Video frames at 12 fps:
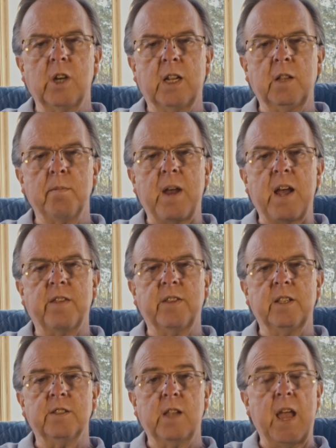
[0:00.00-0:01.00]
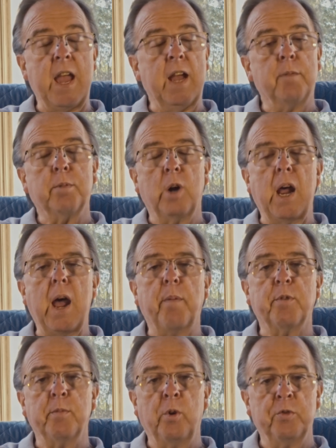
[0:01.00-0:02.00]
Johnny Mathis, and
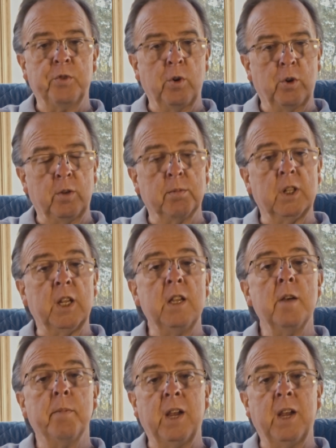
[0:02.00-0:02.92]
perhaps most notably,